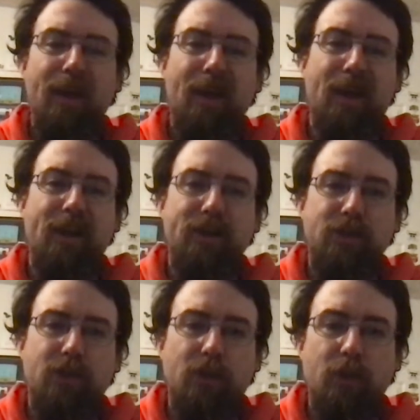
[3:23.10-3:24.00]
I,
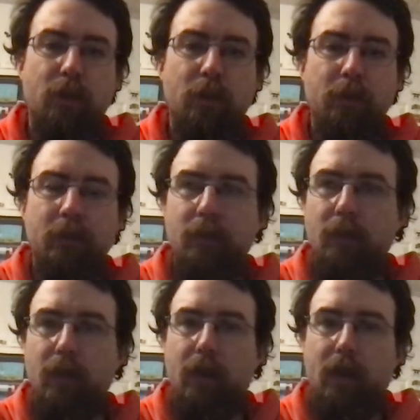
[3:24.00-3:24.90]
so,
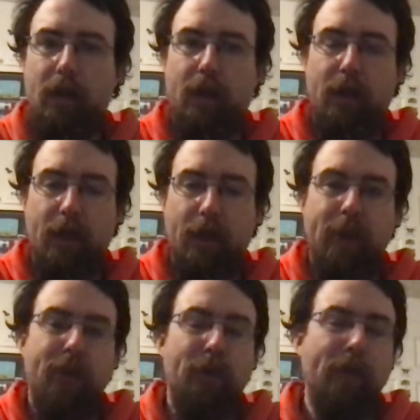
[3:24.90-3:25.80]
I
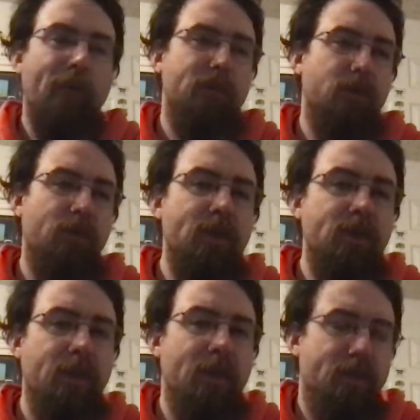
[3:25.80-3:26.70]
don't have an official release date
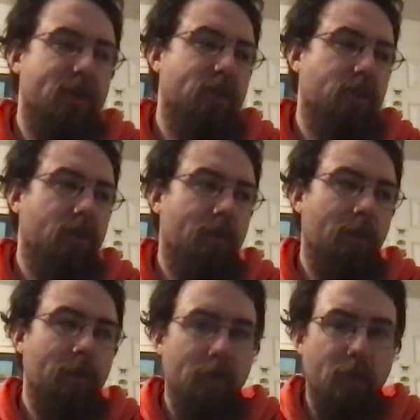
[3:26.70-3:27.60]
yet, just this summer, but I'll
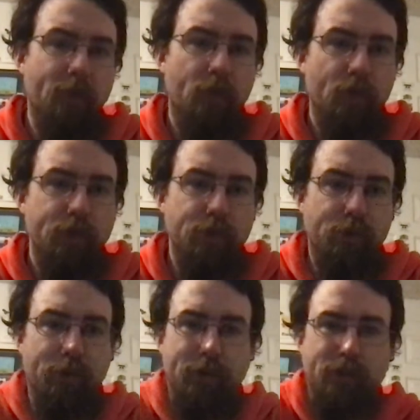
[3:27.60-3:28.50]
be looking forward to
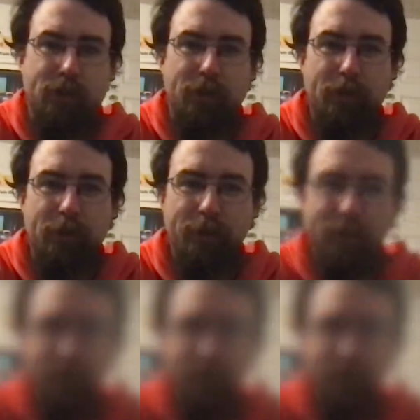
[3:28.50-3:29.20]
it, so there's